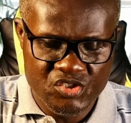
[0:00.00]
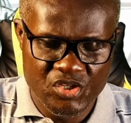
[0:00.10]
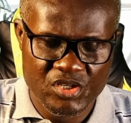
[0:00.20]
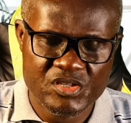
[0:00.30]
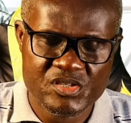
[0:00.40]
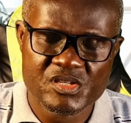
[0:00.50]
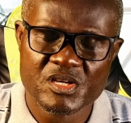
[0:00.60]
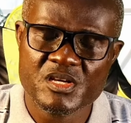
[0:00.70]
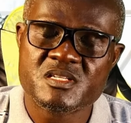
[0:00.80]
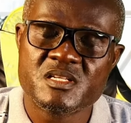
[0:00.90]

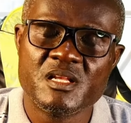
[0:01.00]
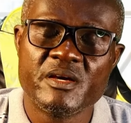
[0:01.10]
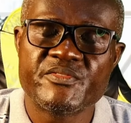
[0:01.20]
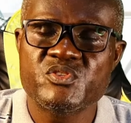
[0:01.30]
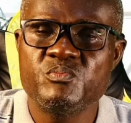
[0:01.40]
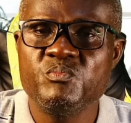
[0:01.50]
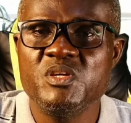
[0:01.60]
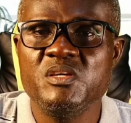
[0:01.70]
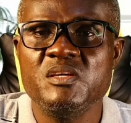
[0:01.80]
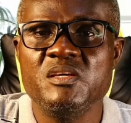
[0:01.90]
Jesus loves
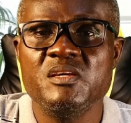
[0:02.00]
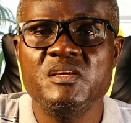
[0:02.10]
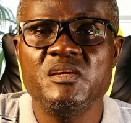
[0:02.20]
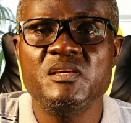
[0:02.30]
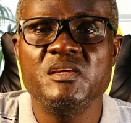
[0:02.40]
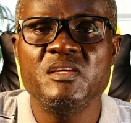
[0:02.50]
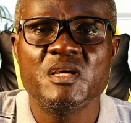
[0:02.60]
me